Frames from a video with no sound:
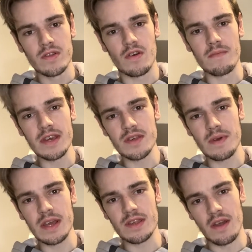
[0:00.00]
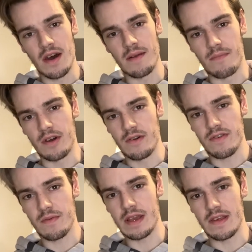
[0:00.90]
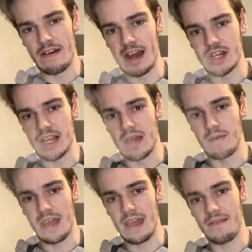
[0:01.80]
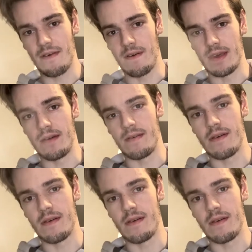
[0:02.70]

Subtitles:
gummy sweets and hard-boiled sweets are actually okay for you.